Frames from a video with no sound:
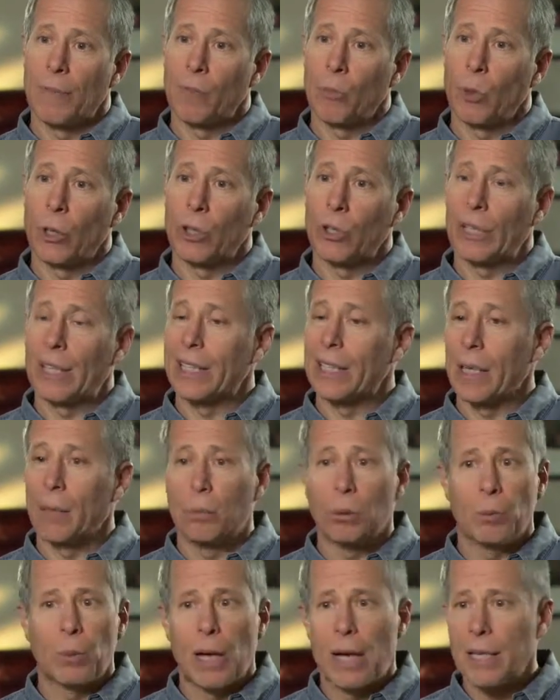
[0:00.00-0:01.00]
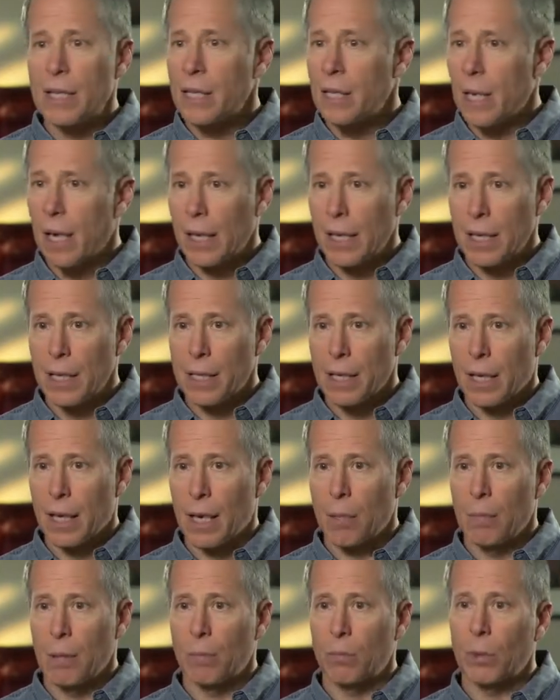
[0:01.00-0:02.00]
We look at double-blind studies that
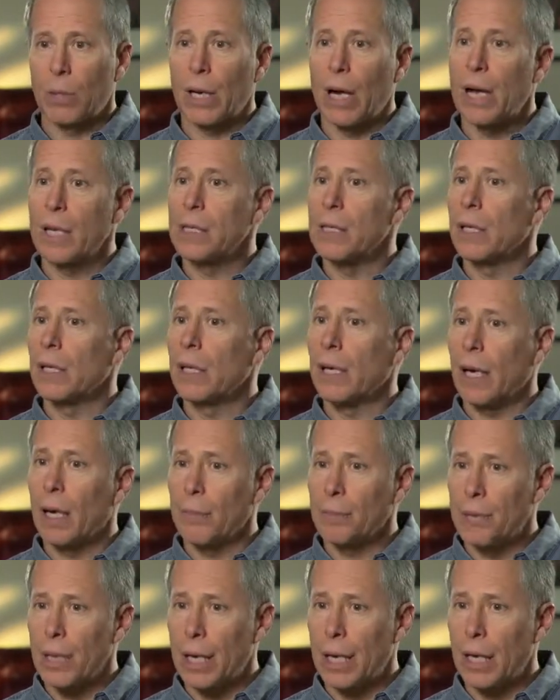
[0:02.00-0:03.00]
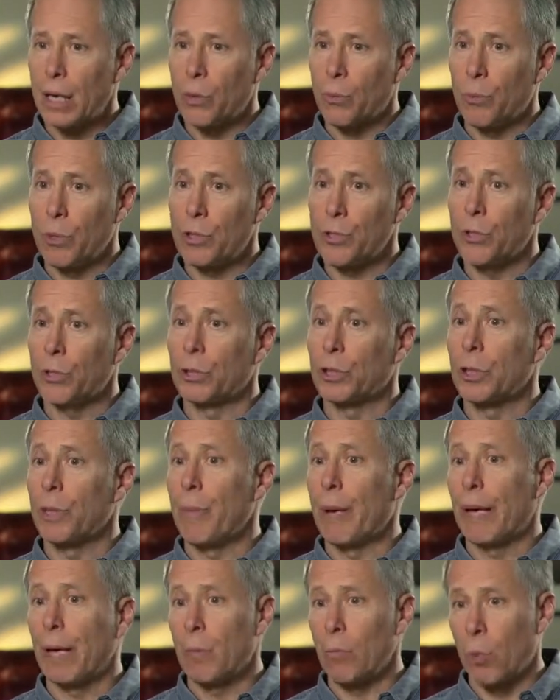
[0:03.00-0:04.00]
come up. We're constantly updating the research to
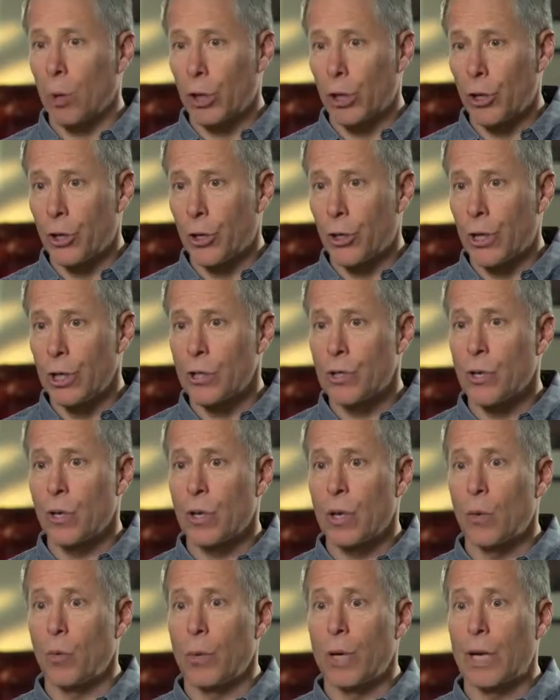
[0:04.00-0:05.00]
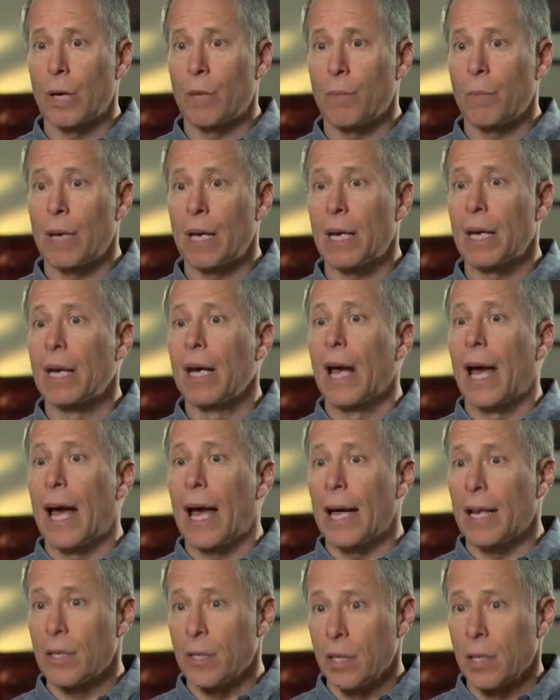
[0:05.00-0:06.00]
make it more current so that we can be
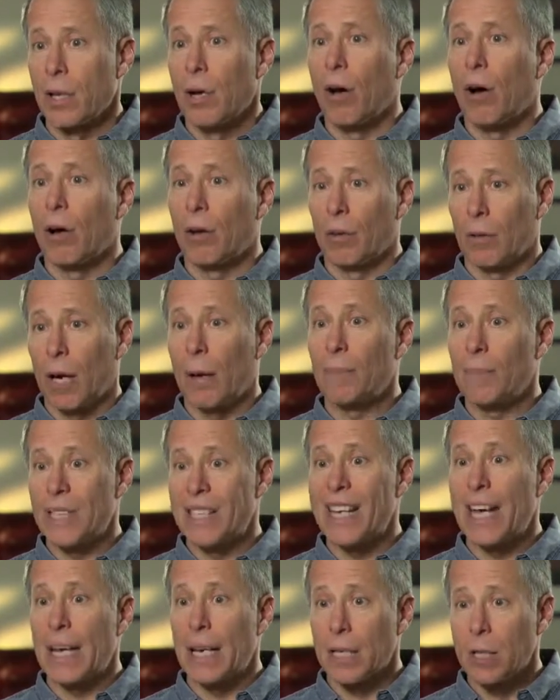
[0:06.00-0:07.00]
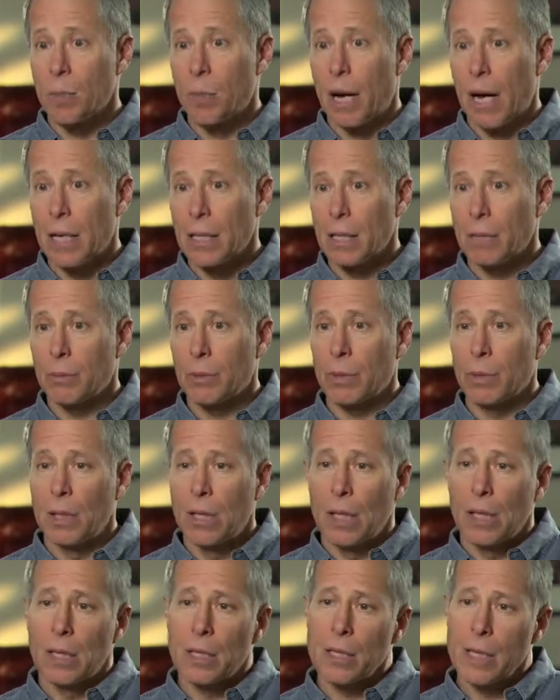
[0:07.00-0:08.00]
as up to date as possible.
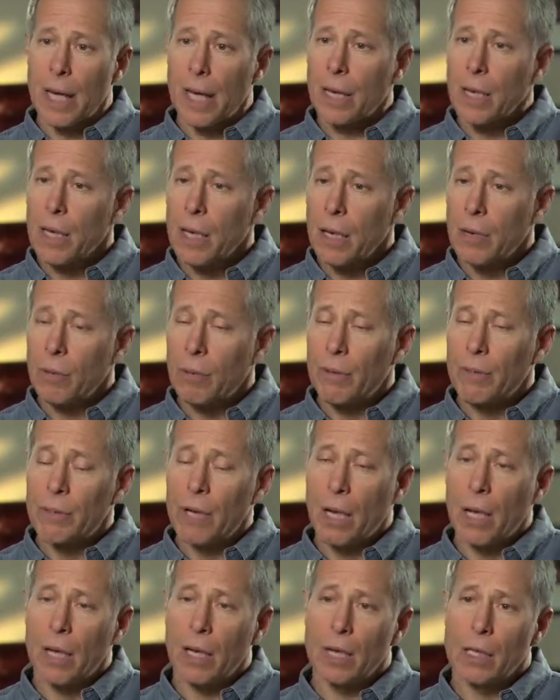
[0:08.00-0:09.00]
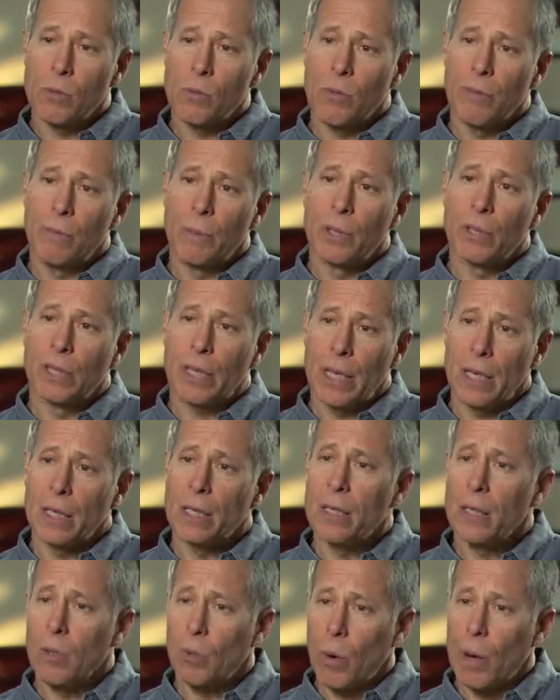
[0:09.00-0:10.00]
The second thing we've done is we've built
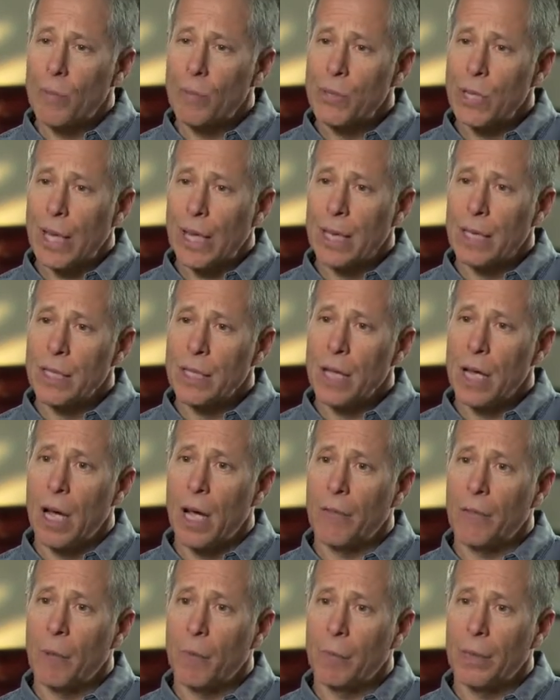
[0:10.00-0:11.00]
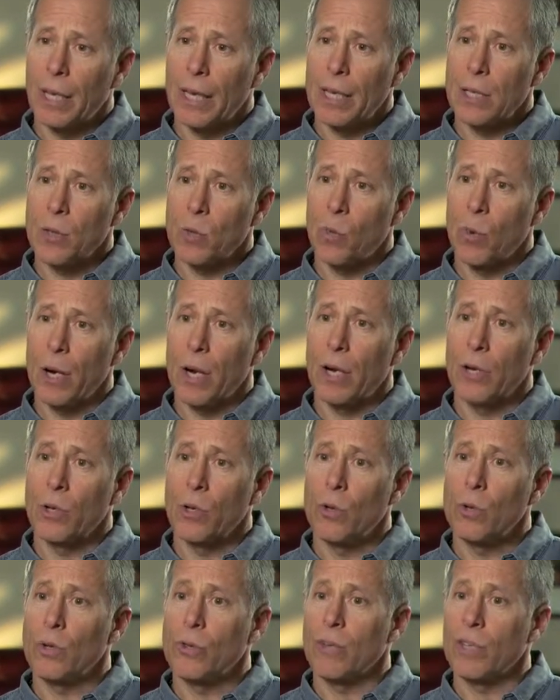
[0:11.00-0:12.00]
into the website itself a place where
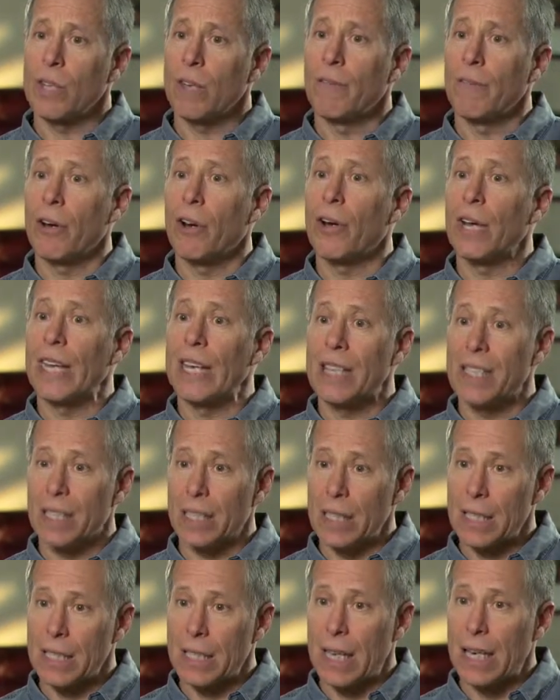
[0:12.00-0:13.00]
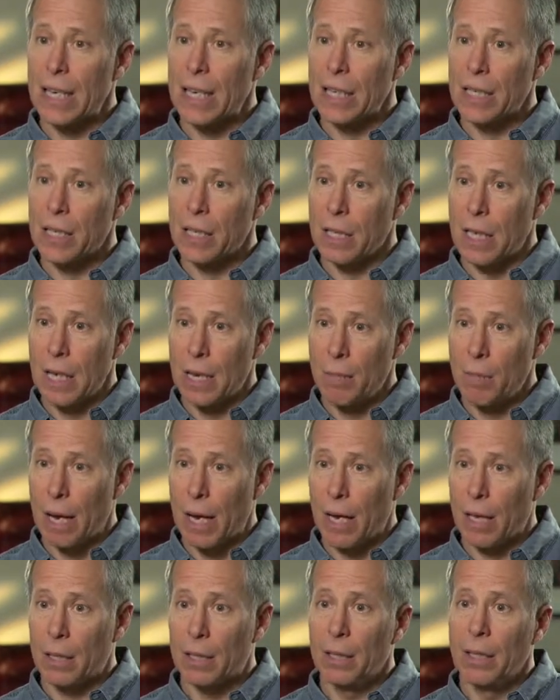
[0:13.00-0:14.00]
users can very easily send us an
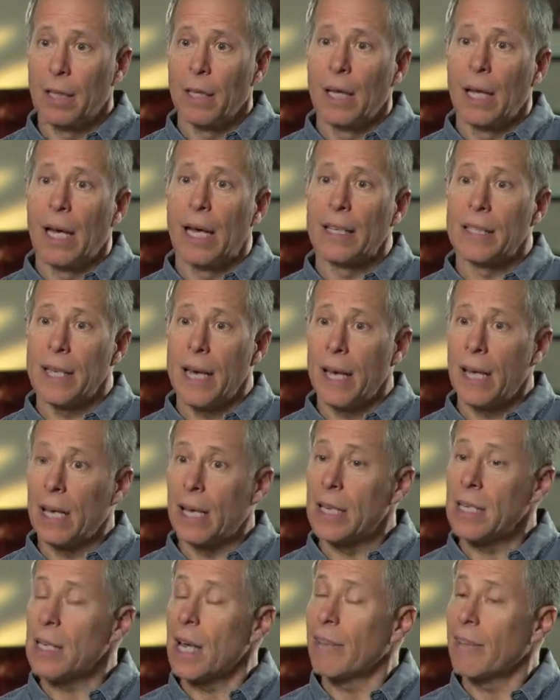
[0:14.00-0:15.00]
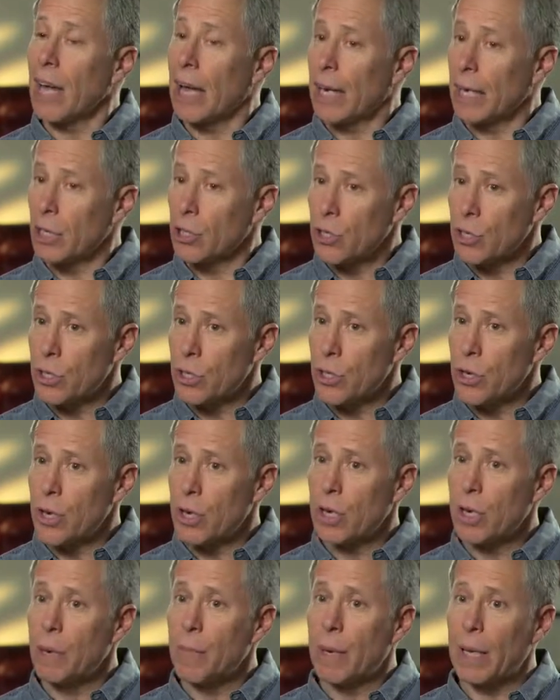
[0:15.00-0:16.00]
email and tell us, I've got a
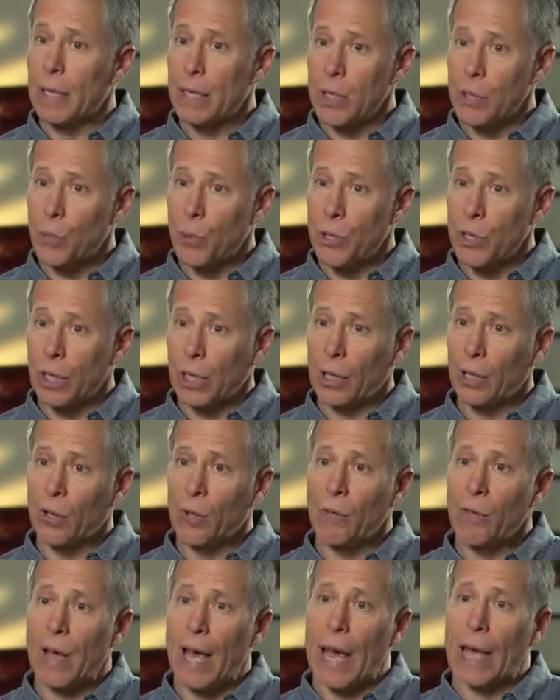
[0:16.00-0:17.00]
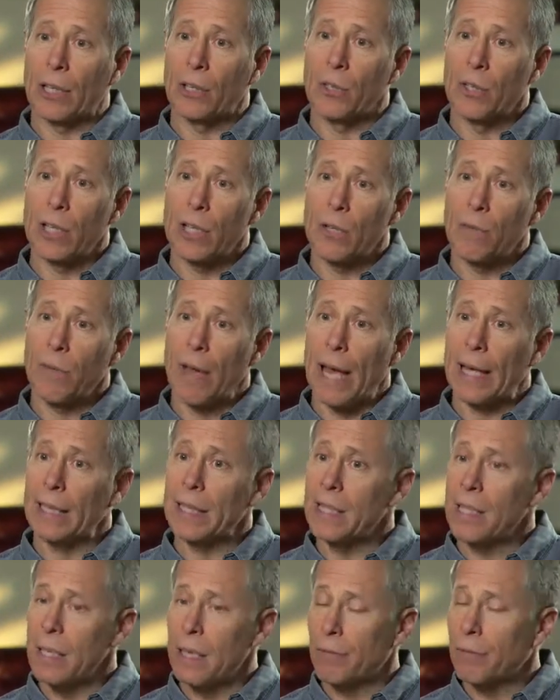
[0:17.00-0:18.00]
concern about this particular fact, or this fact
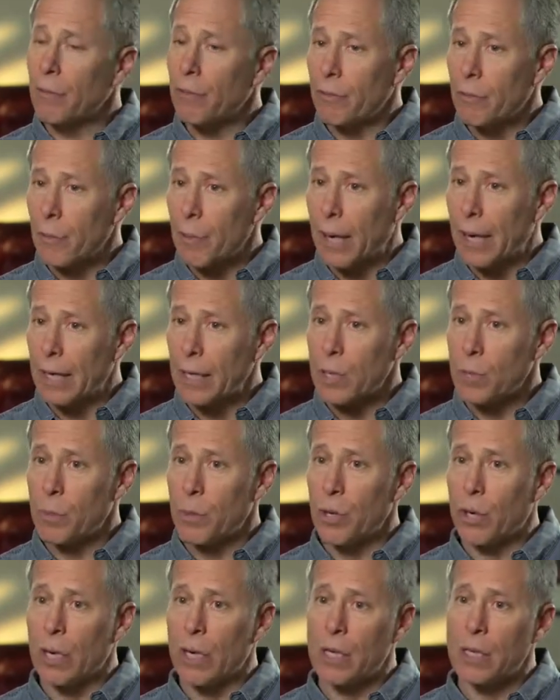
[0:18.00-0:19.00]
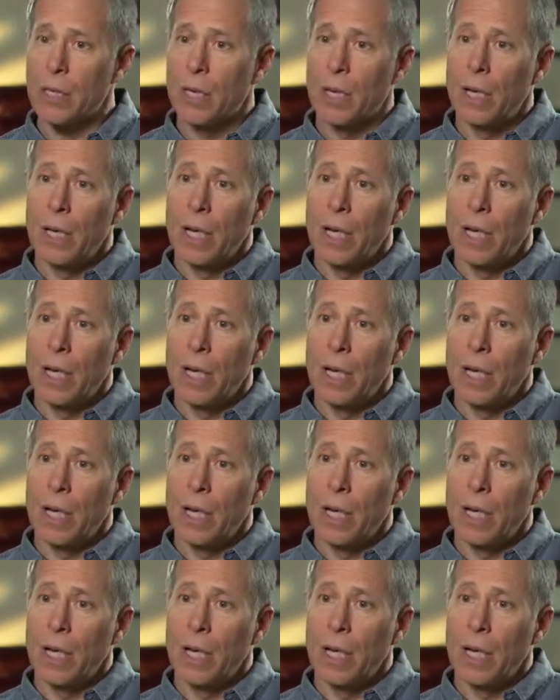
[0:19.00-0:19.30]
is different from my experience.